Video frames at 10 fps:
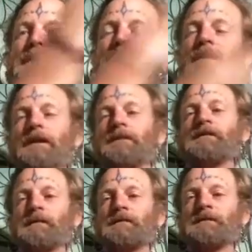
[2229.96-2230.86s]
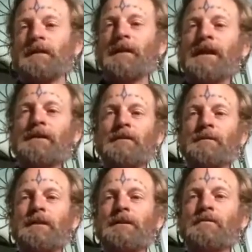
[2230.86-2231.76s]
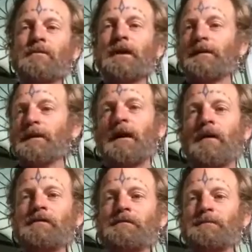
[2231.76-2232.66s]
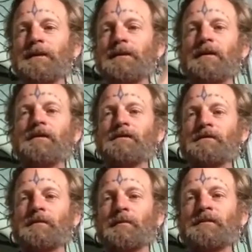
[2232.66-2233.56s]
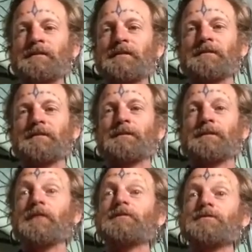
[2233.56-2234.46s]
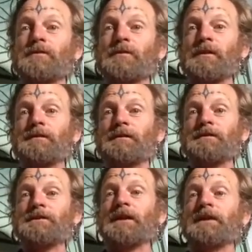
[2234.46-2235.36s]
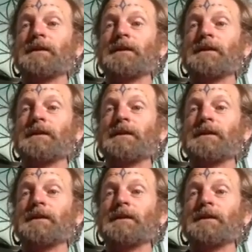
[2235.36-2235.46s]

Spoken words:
if you're supposed to come back to them, then you will. They'll always be there as a support system if they're true, if they're genuine.